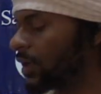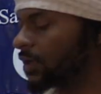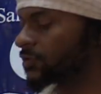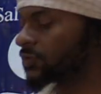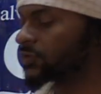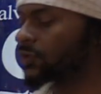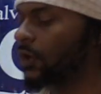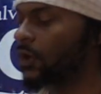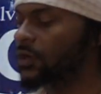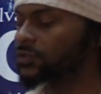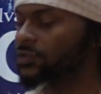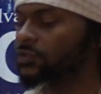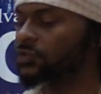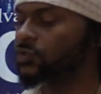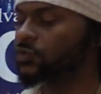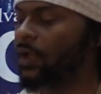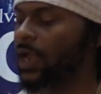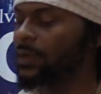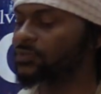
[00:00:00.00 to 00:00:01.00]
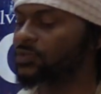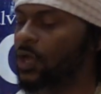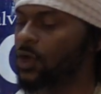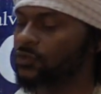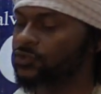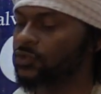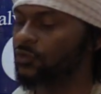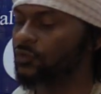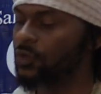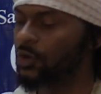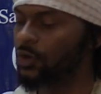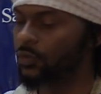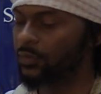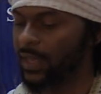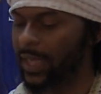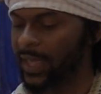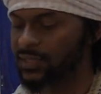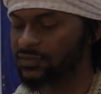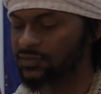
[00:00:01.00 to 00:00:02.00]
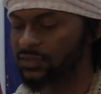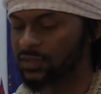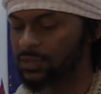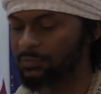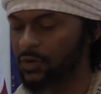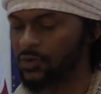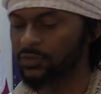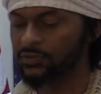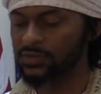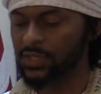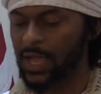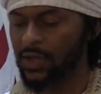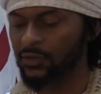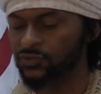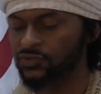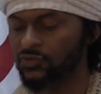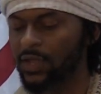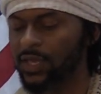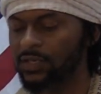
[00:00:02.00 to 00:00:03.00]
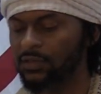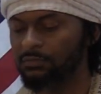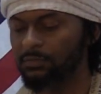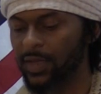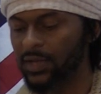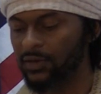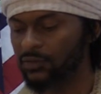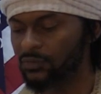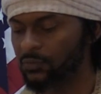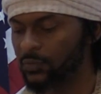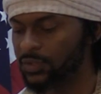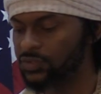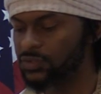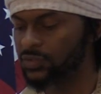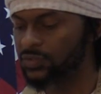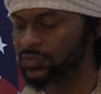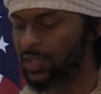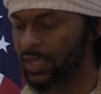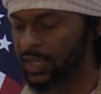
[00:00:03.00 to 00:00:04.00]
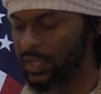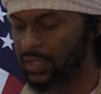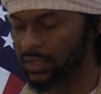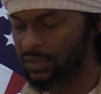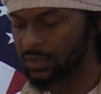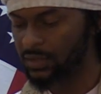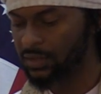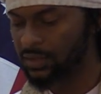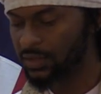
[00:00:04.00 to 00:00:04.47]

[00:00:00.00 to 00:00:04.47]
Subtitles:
Stars and Stripes, also known as the Mercantile Trading Banner, which is a